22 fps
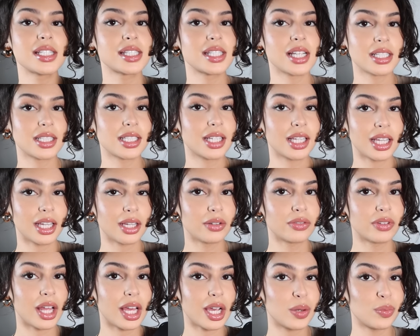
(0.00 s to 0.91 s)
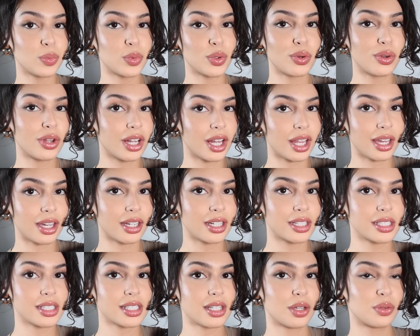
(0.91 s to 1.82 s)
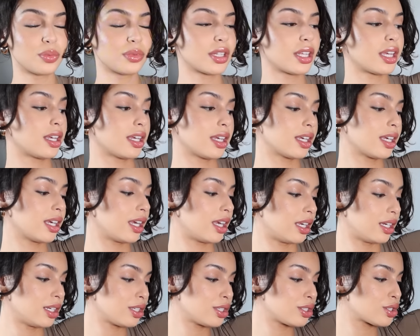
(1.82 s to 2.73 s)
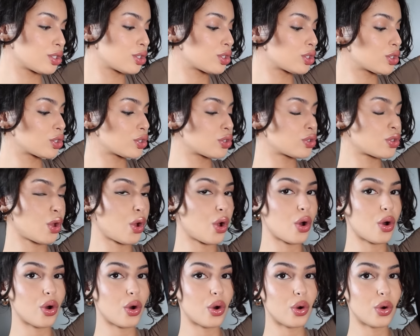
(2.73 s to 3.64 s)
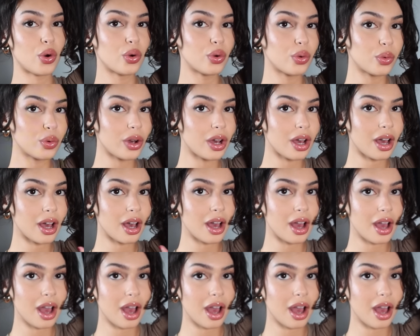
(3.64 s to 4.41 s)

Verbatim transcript: doesn't give like Mugler or something. It is so